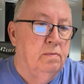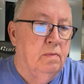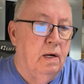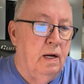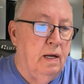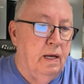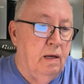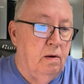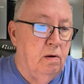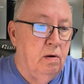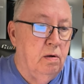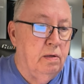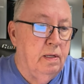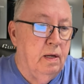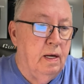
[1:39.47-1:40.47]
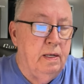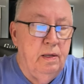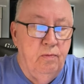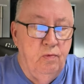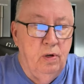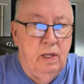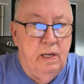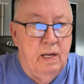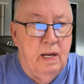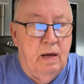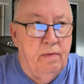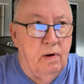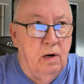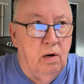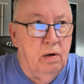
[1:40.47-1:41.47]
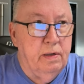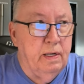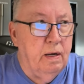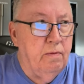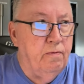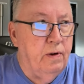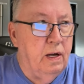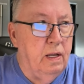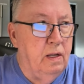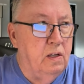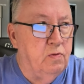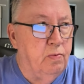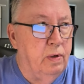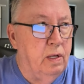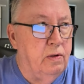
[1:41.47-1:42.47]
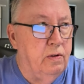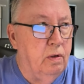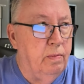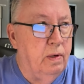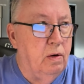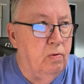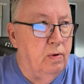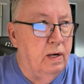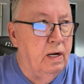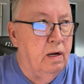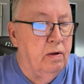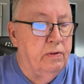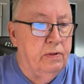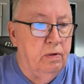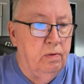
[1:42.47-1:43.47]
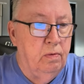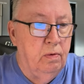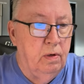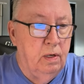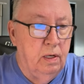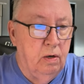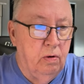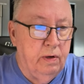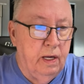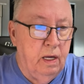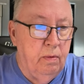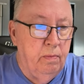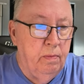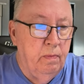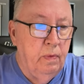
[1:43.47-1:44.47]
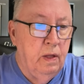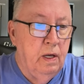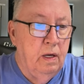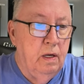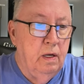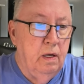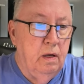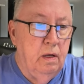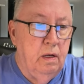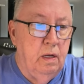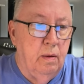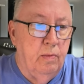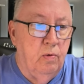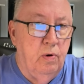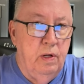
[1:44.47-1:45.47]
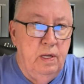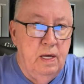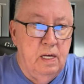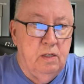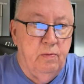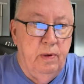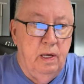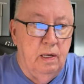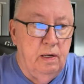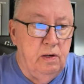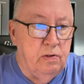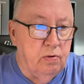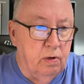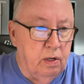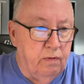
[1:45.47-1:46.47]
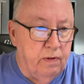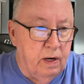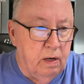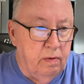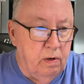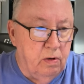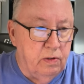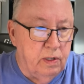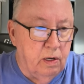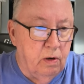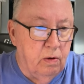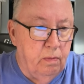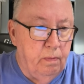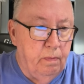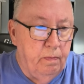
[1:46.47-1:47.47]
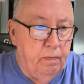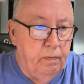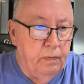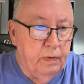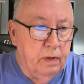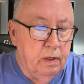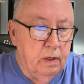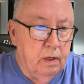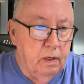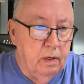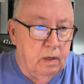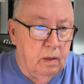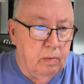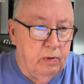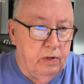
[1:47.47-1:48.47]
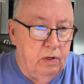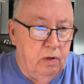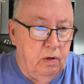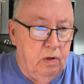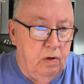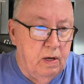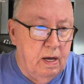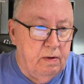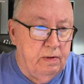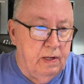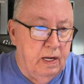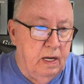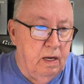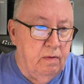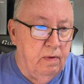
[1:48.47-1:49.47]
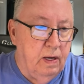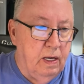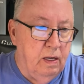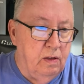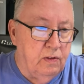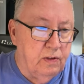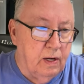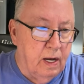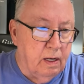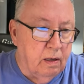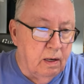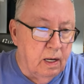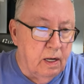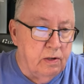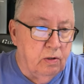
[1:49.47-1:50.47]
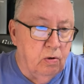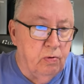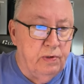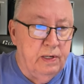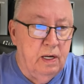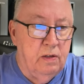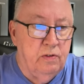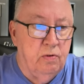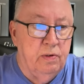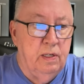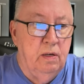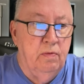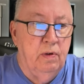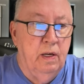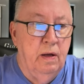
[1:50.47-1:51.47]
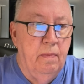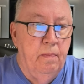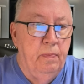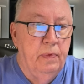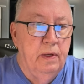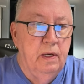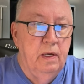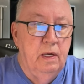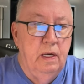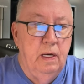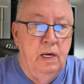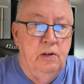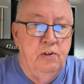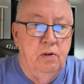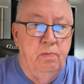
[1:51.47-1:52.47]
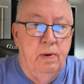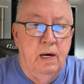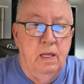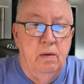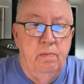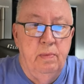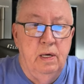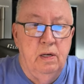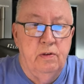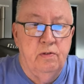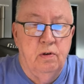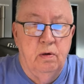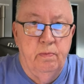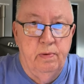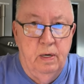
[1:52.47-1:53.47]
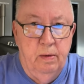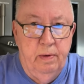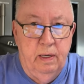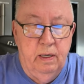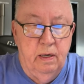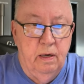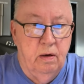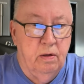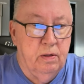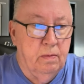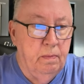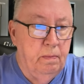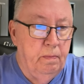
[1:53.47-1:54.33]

I really didn't have a hard time finding this, but it took me a while to locate. Number one, you have to be at least 25 years old. Number two, you have to have a psychological test certificate issued by the Minister of Public Health,